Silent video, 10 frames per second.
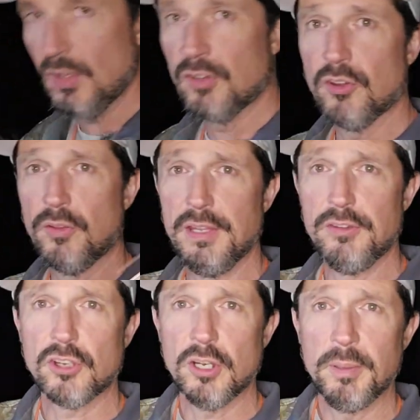So these
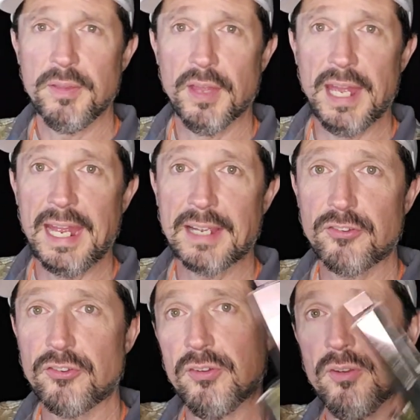are going to be the
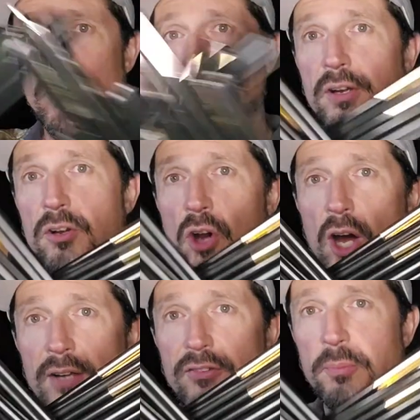X or the
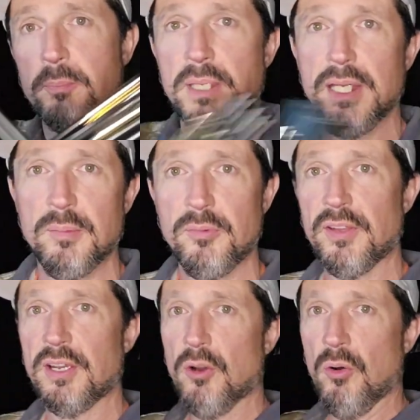cross beams
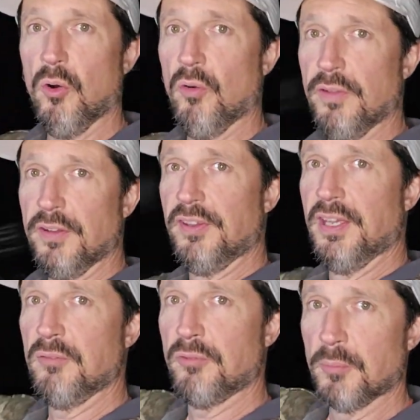that go over the
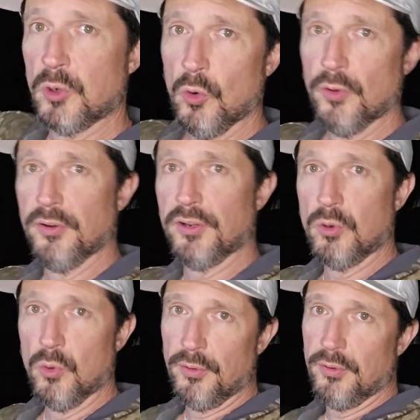tent from corner to
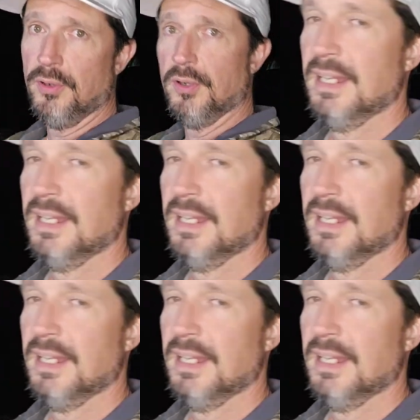corner.